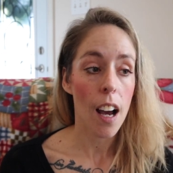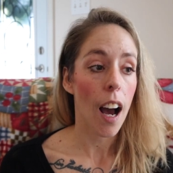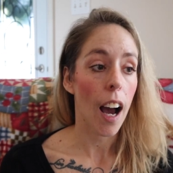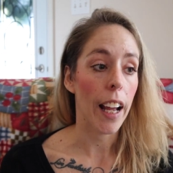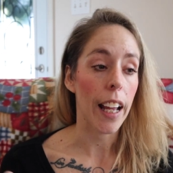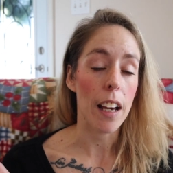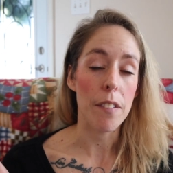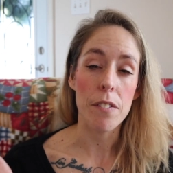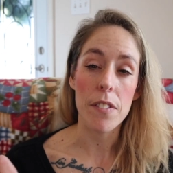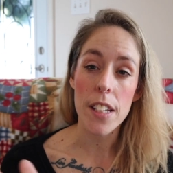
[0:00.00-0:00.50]
I
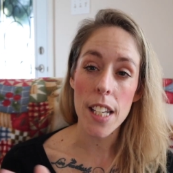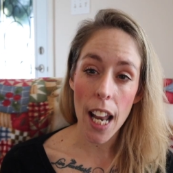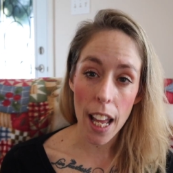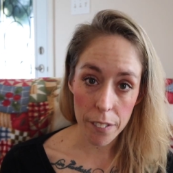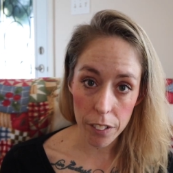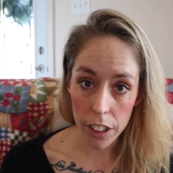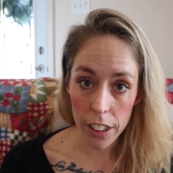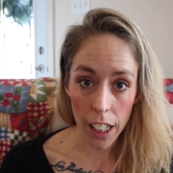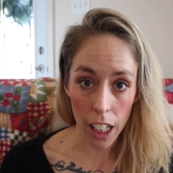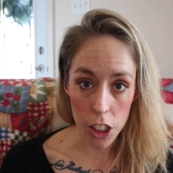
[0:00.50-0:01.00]
have
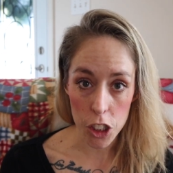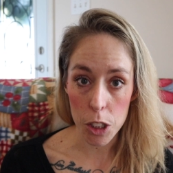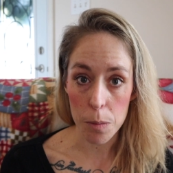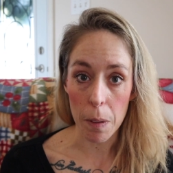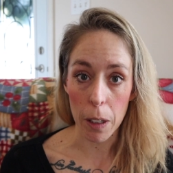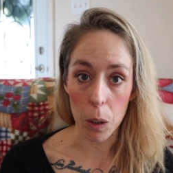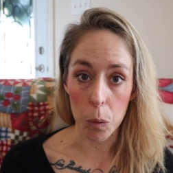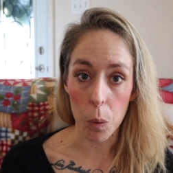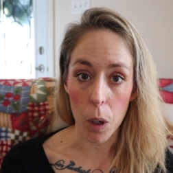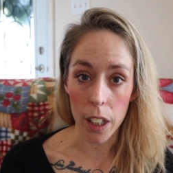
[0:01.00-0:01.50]
never touched
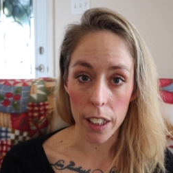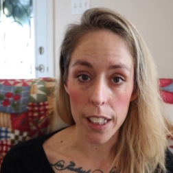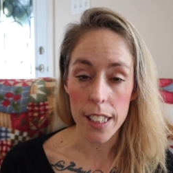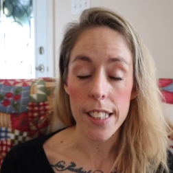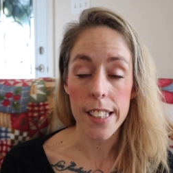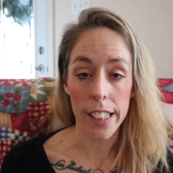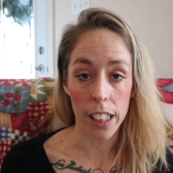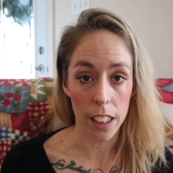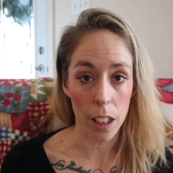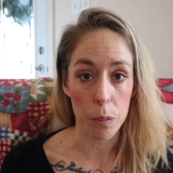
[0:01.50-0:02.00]
marijuana
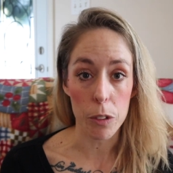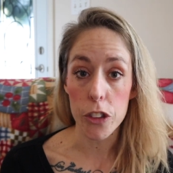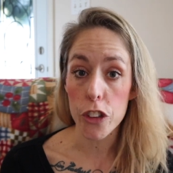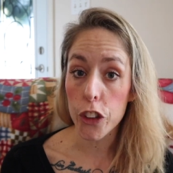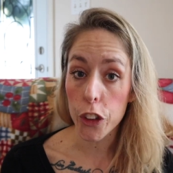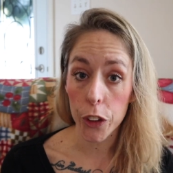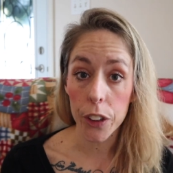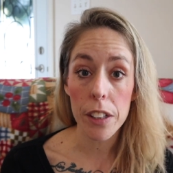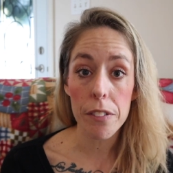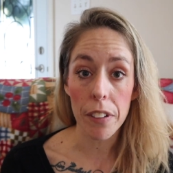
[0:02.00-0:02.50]
until I was
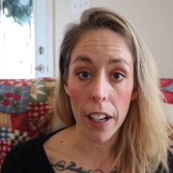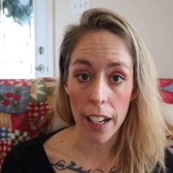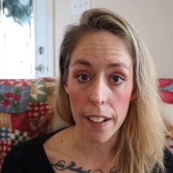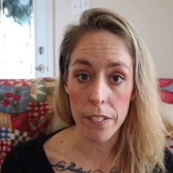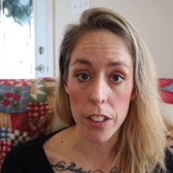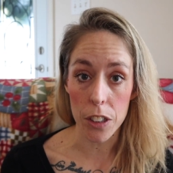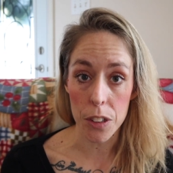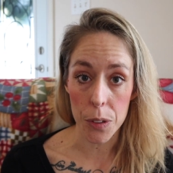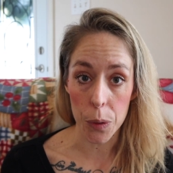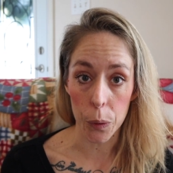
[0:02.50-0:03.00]
thirty-five
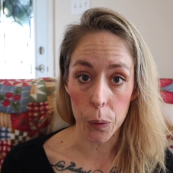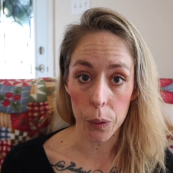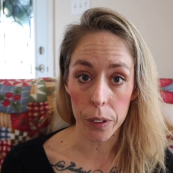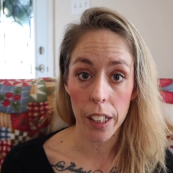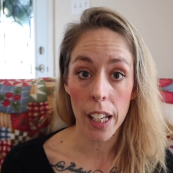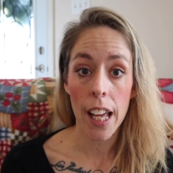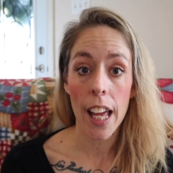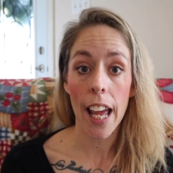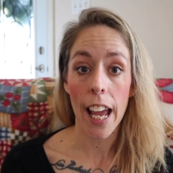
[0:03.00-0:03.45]
years old